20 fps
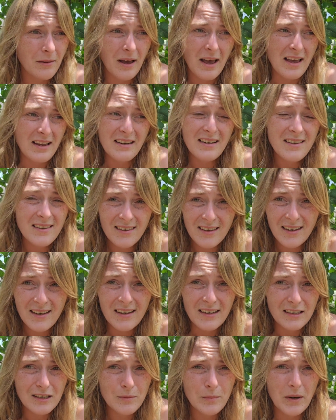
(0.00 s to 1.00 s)
anything,
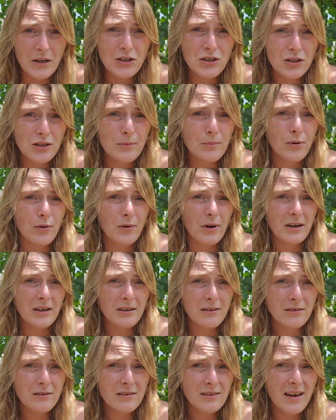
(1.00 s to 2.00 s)
especially
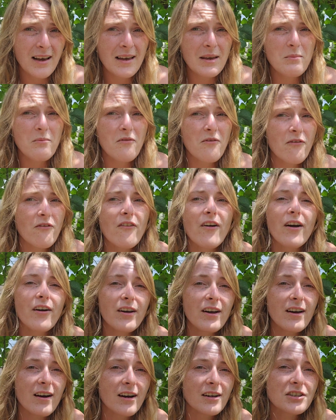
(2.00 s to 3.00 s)
perennials, I am
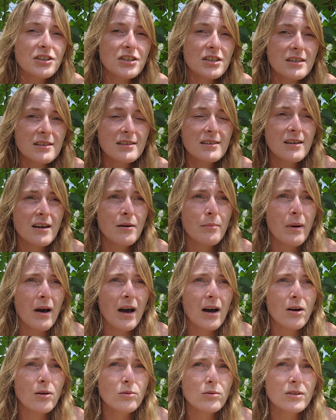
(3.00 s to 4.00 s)
very conscious
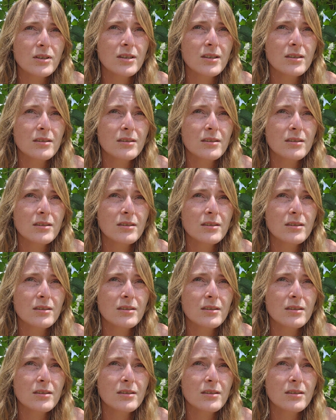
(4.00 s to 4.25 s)
about